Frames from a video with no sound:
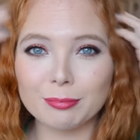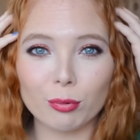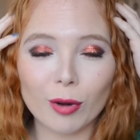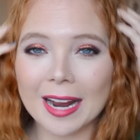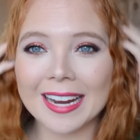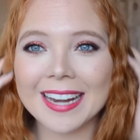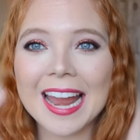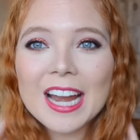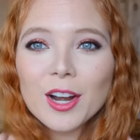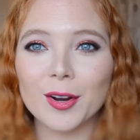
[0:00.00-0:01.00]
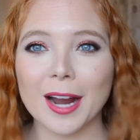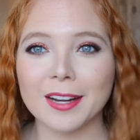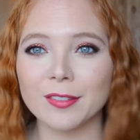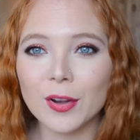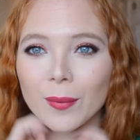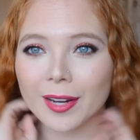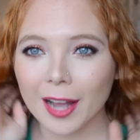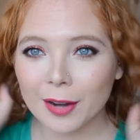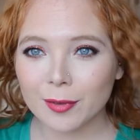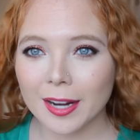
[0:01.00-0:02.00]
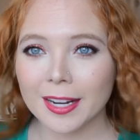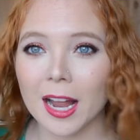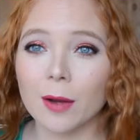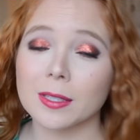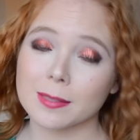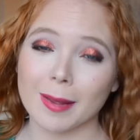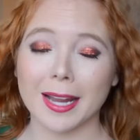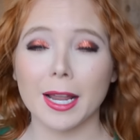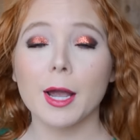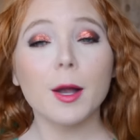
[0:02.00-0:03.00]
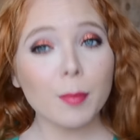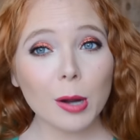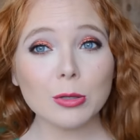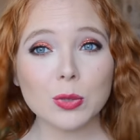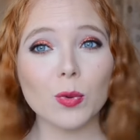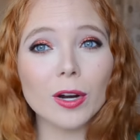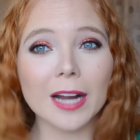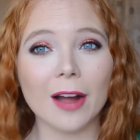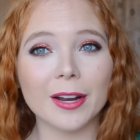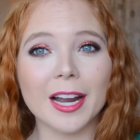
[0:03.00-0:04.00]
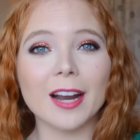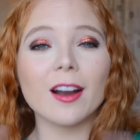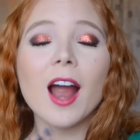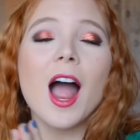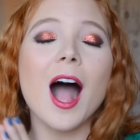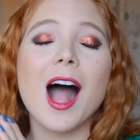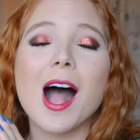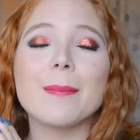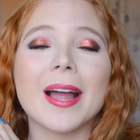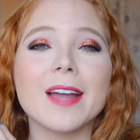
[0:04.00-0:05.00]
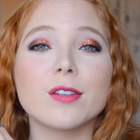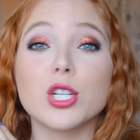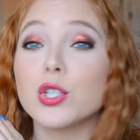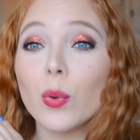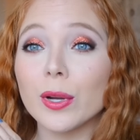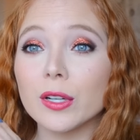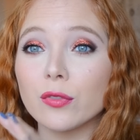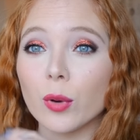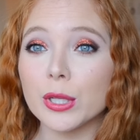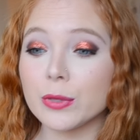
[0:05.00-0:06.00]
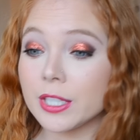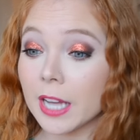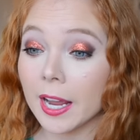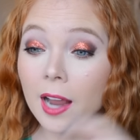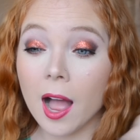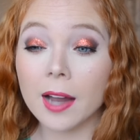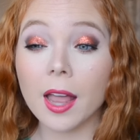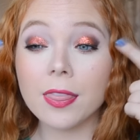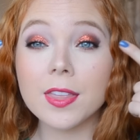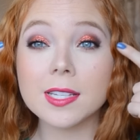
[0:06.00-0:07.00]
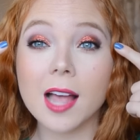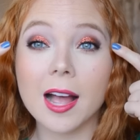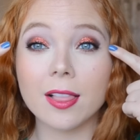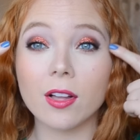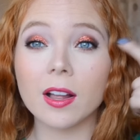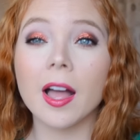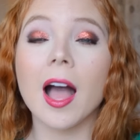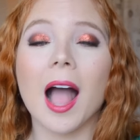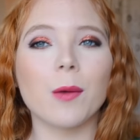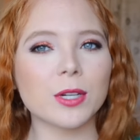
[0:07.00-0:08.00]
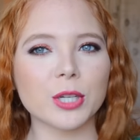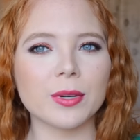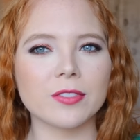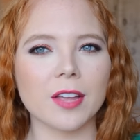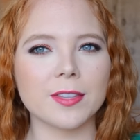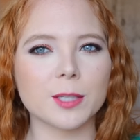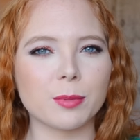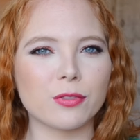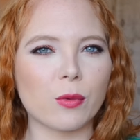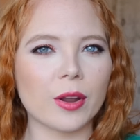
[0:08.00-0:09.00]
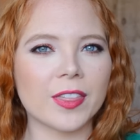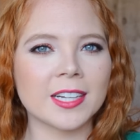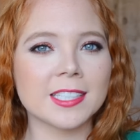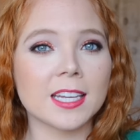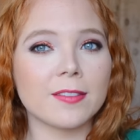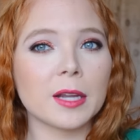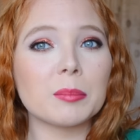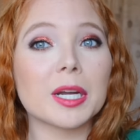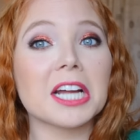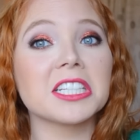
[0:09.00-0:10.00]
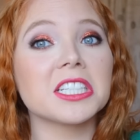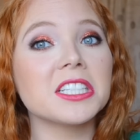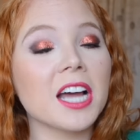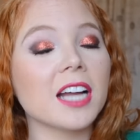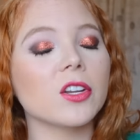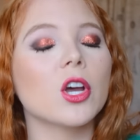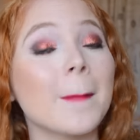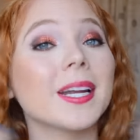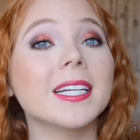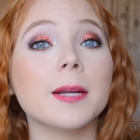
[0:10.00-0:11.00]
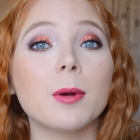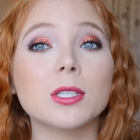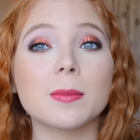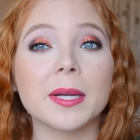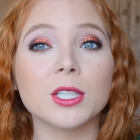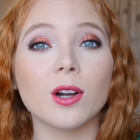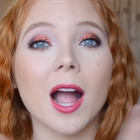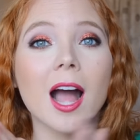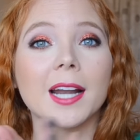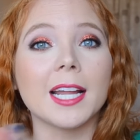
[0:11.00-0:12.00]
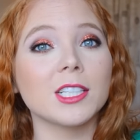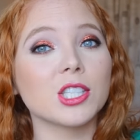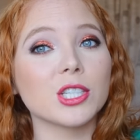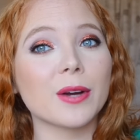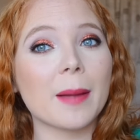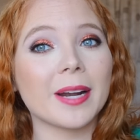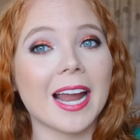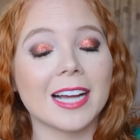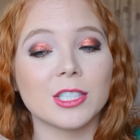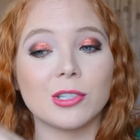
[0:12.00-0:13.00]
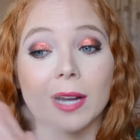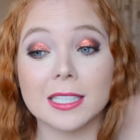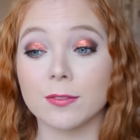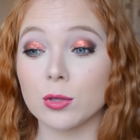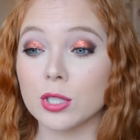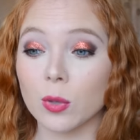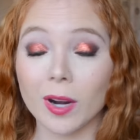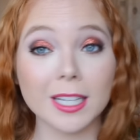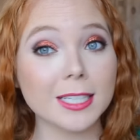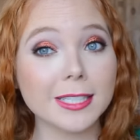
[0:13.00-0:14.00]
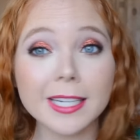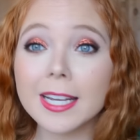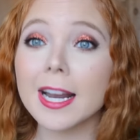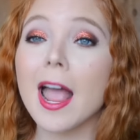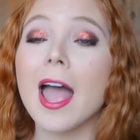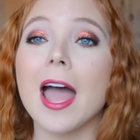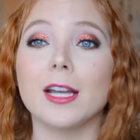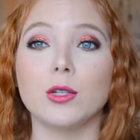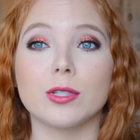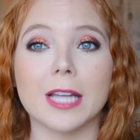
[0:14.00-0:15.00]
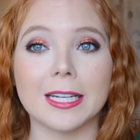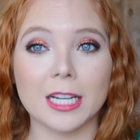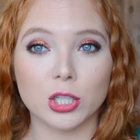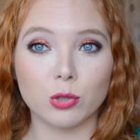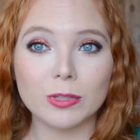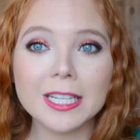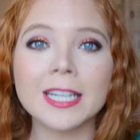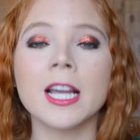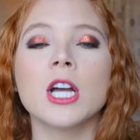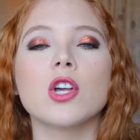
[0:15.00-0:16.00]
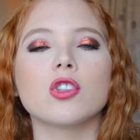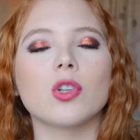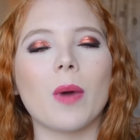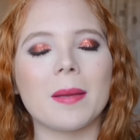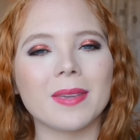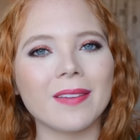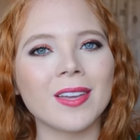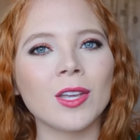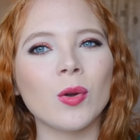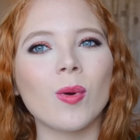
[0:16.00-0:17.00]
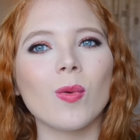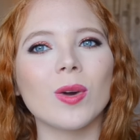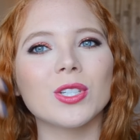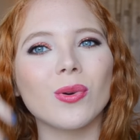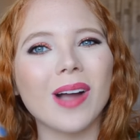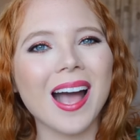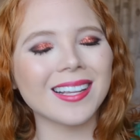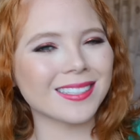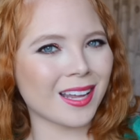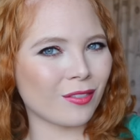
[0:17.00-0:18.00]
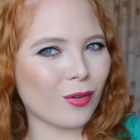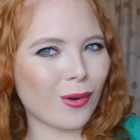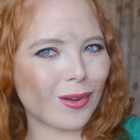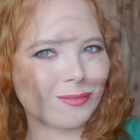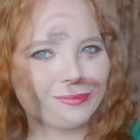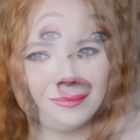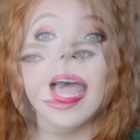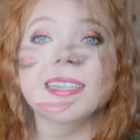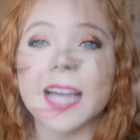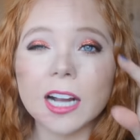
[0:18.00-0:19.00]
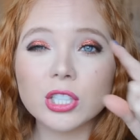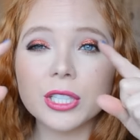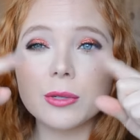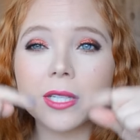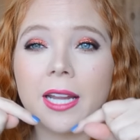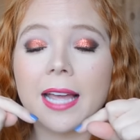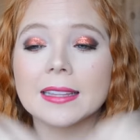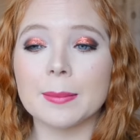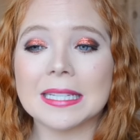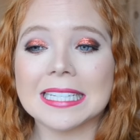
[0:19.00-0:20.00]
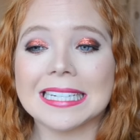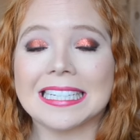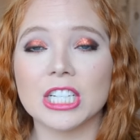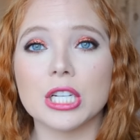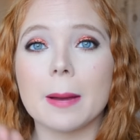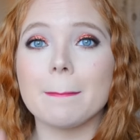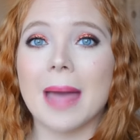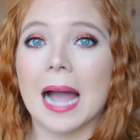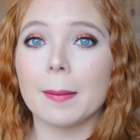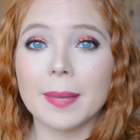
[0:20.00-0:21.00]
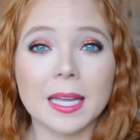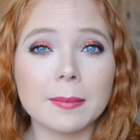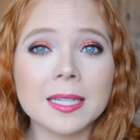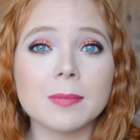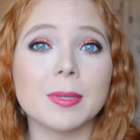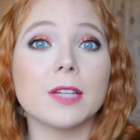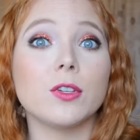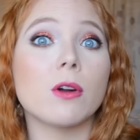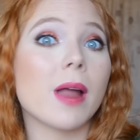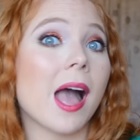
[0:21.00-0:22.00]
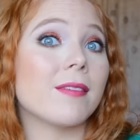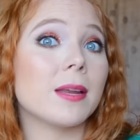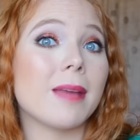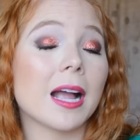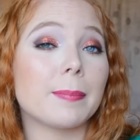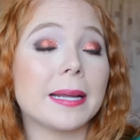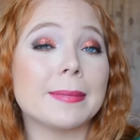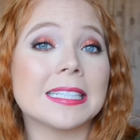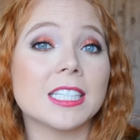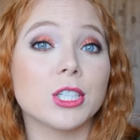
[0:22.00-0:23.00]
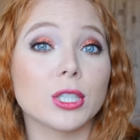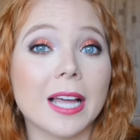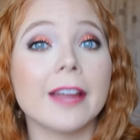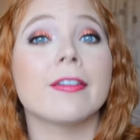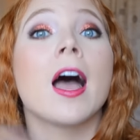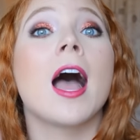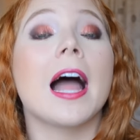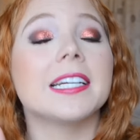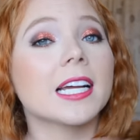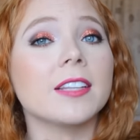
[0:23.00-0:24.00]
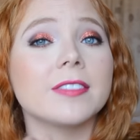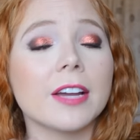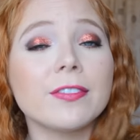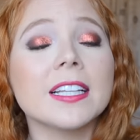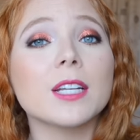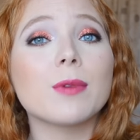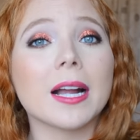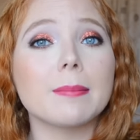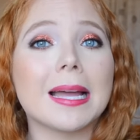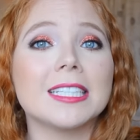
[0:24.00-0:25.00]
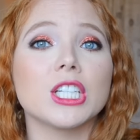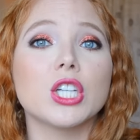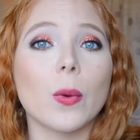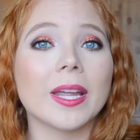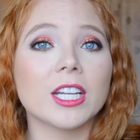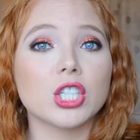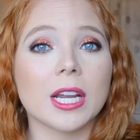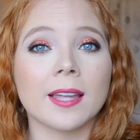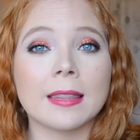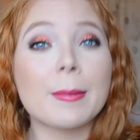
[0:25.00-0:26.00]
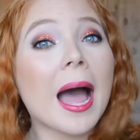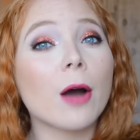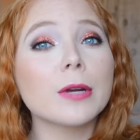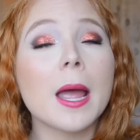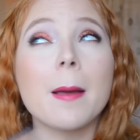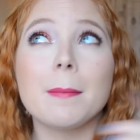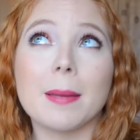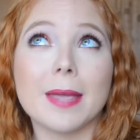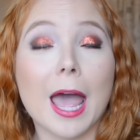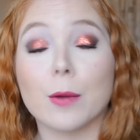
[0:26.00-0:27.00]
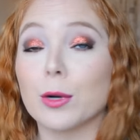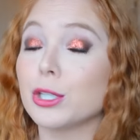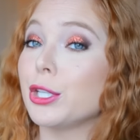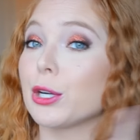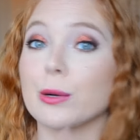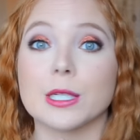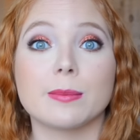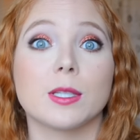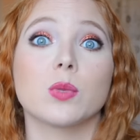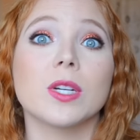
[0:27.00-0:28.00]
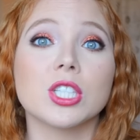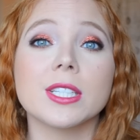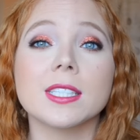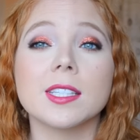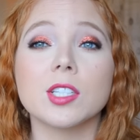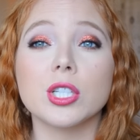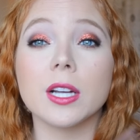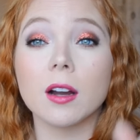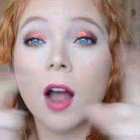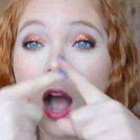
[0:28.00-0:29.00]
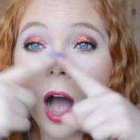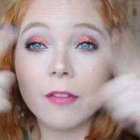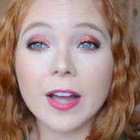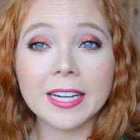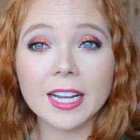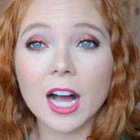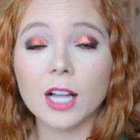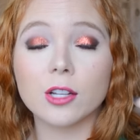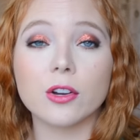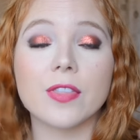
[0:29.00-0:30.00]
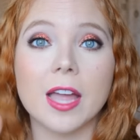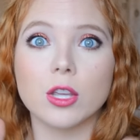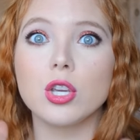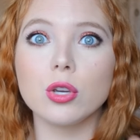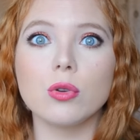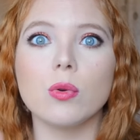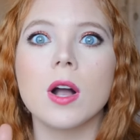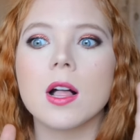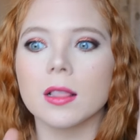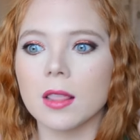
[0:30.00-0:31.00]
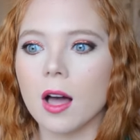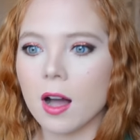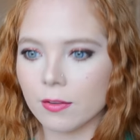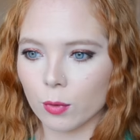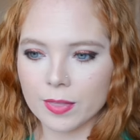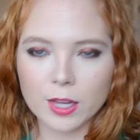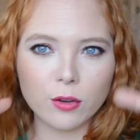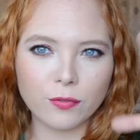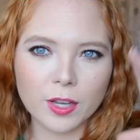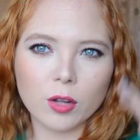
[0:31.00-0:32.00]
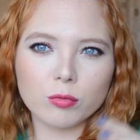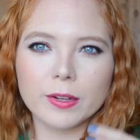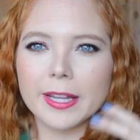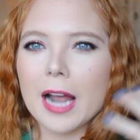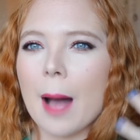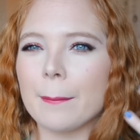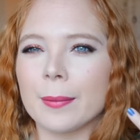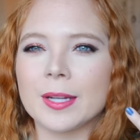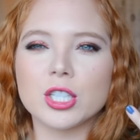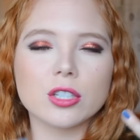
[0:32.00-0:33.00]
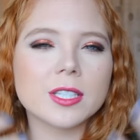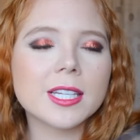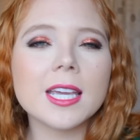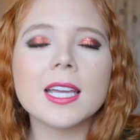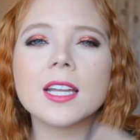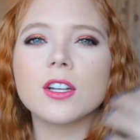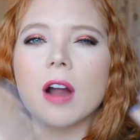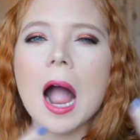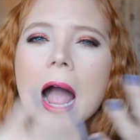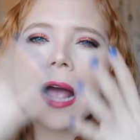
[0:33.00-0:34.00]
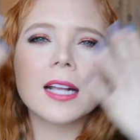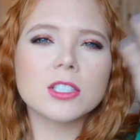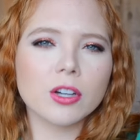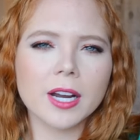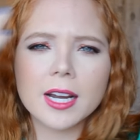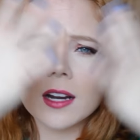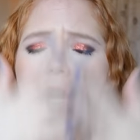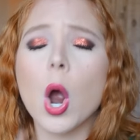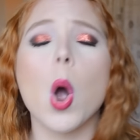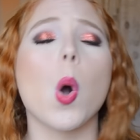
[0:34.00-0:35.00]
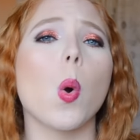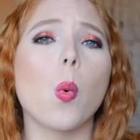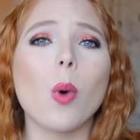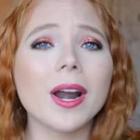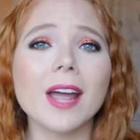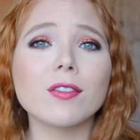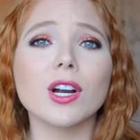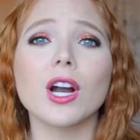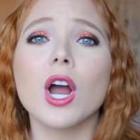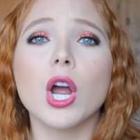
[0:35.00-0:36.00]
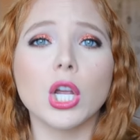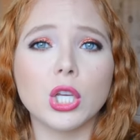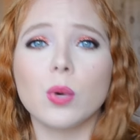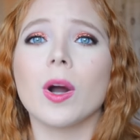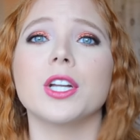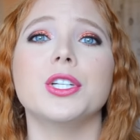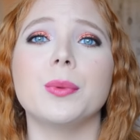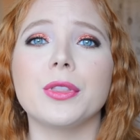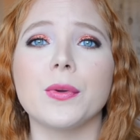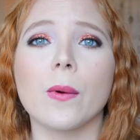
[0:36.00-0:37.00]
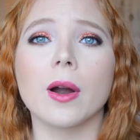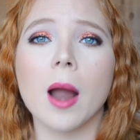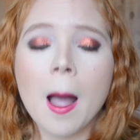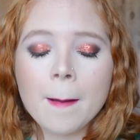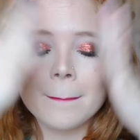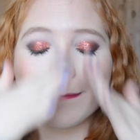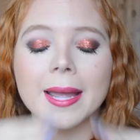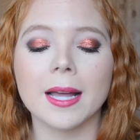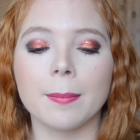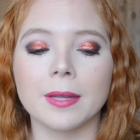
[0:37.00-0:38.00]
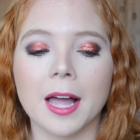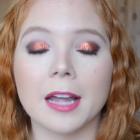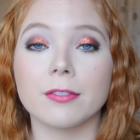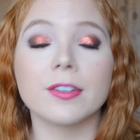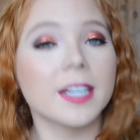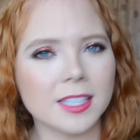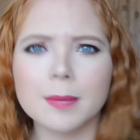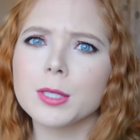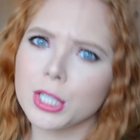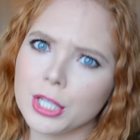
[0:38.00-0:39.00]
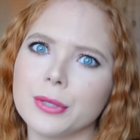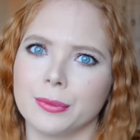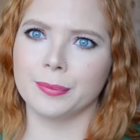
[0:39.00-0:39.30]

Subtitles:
braid hair kind of going on right now. It's my post-workout hair. I have a tutorial for you today on this eye look. I wish I would have done this before Thanksgiving, but I did not. But I did post a picture on Instagram and ask you guys if you still wanted to see it, and you said yes you did, so I'm giving you what you are asking for. It's actually using a limited edition MAC pigment, but if you don't have any MAC pigments in your life, I definitely recommend going and checking them out. Maybe add one to your Christmas wish list this year of any color that you love or that you feel really complements your skin, your eyes, your hair, whatever you want to do with your makeup life. It's up to you.